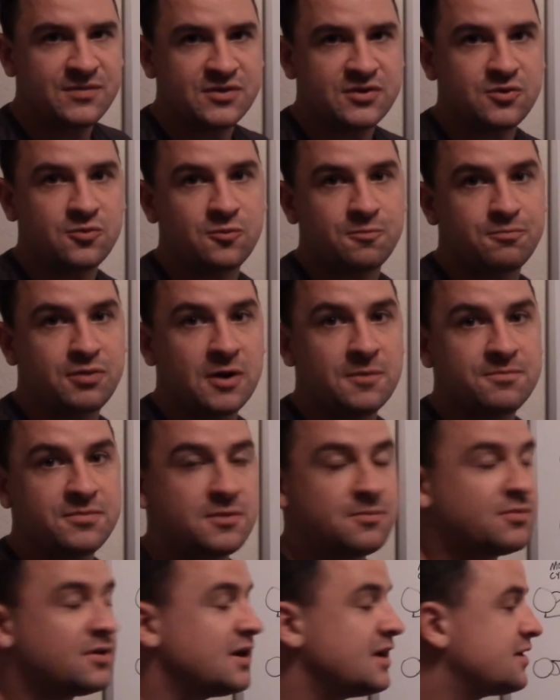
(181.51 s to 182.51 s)
to pump the
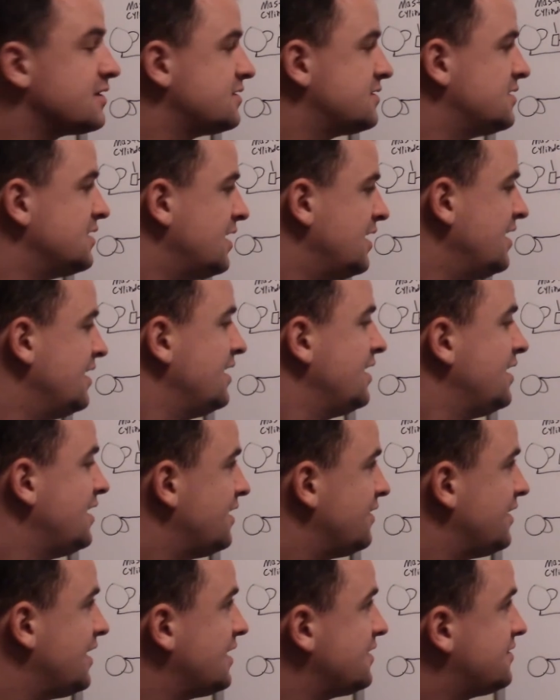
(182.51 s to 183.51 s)
brakes,
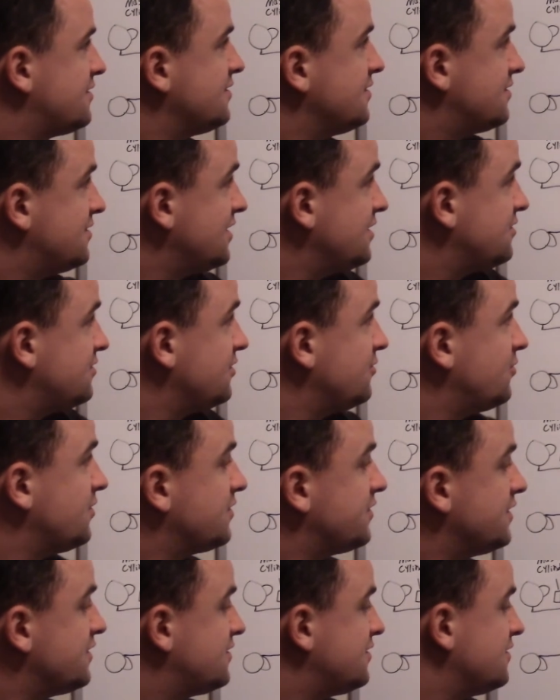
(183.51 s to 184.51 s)
and that's essentially what
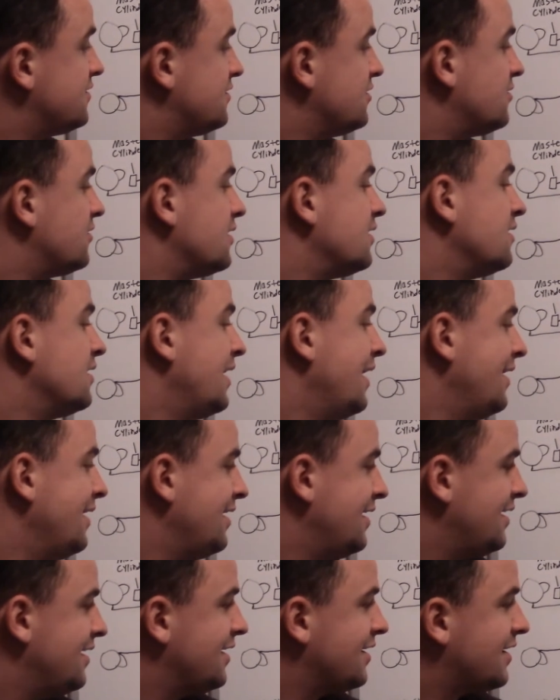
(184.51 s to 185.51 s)
this is doing.
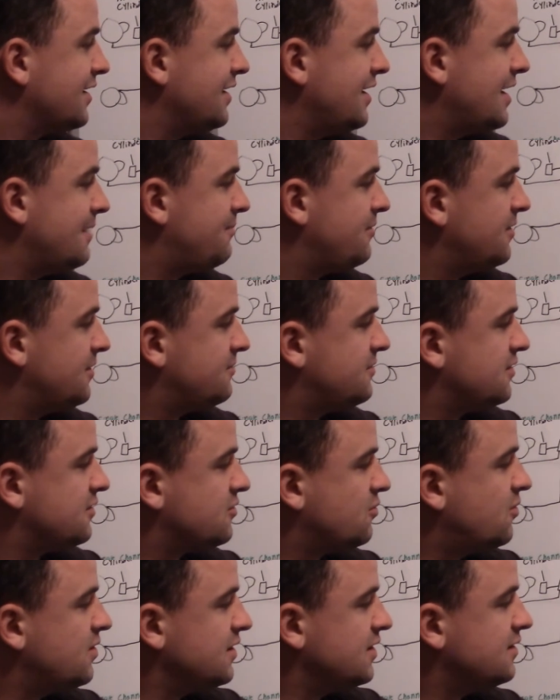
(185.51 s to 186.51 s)
It can happen up to
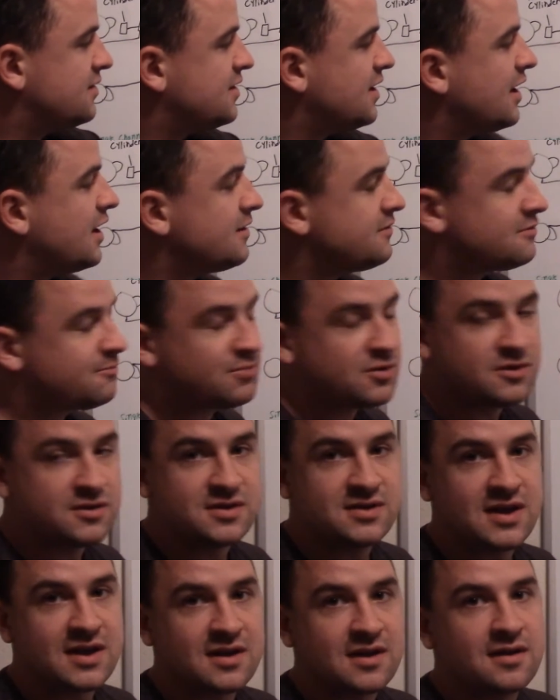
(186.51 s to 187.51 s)
20 times per
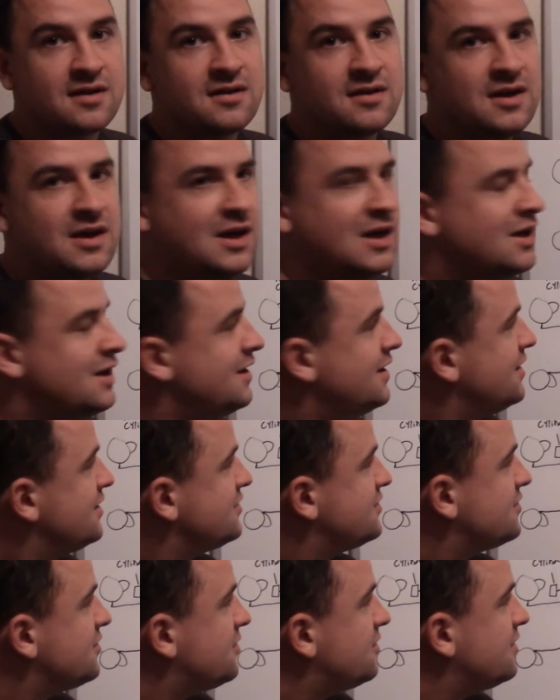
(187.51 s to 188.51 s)
second.
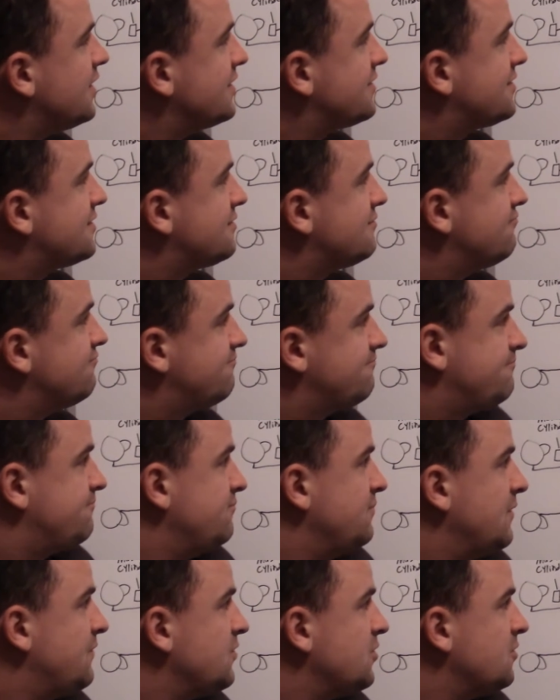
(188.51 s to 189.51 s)
So that's,
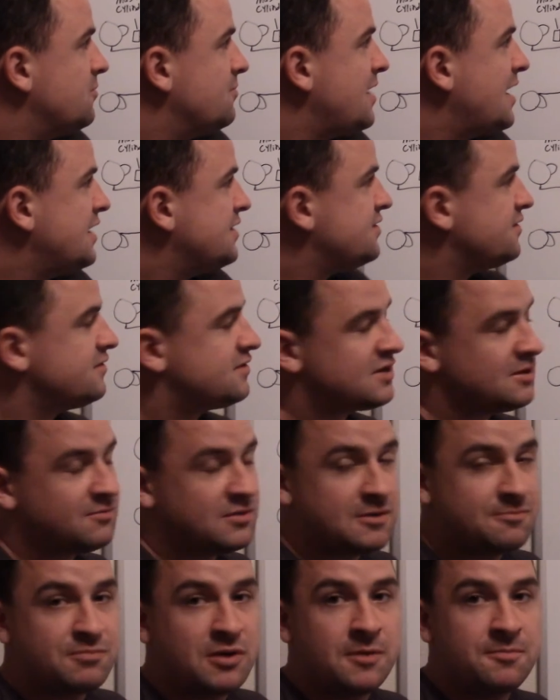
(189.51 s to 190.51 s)
if you imagine
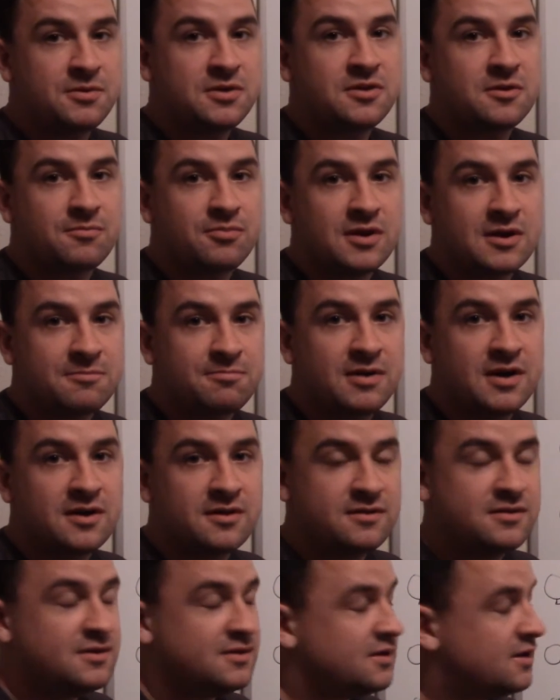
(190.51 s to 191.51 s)
somebody pumping the brake
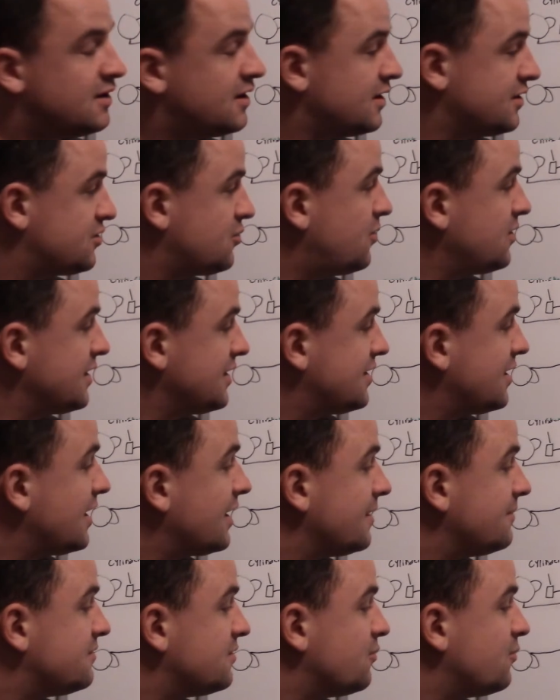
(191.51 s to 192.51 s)
pedal 20
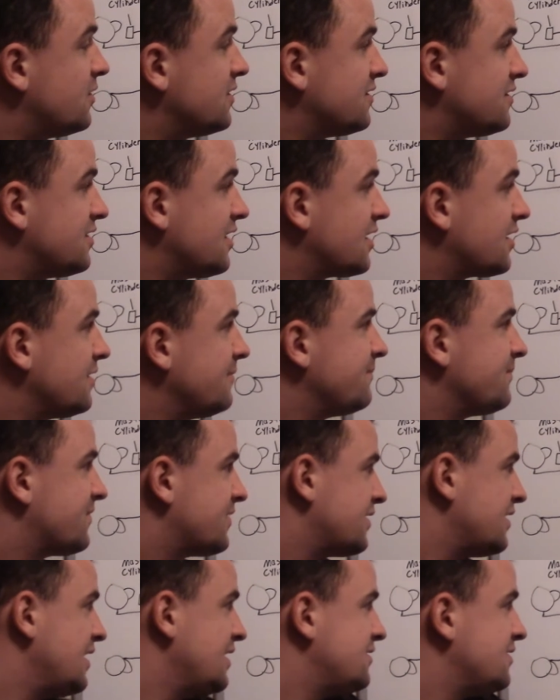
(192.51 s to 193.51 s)
times in 1 second,
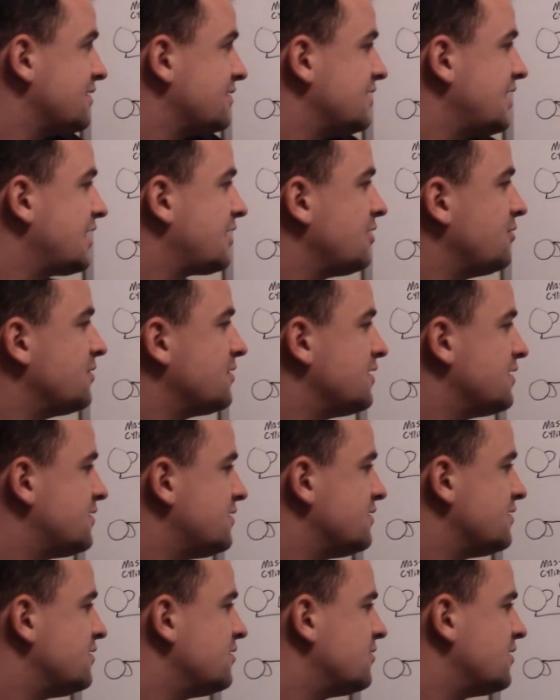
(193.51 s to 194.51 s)
that's exactly what this
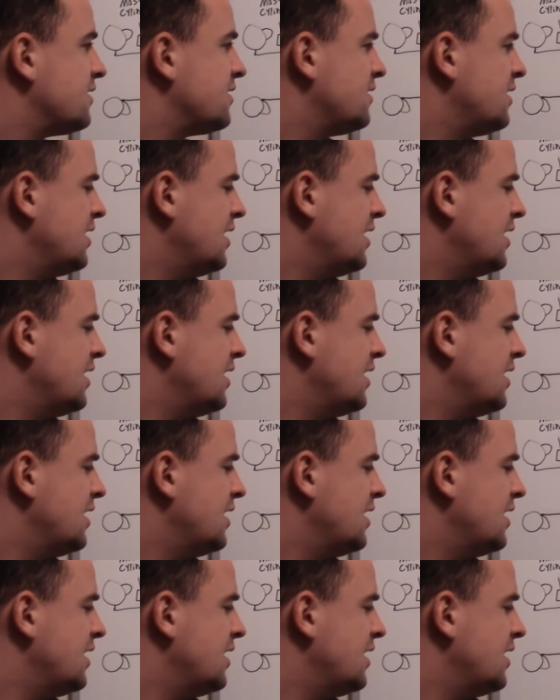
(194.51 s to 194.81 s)
is doing.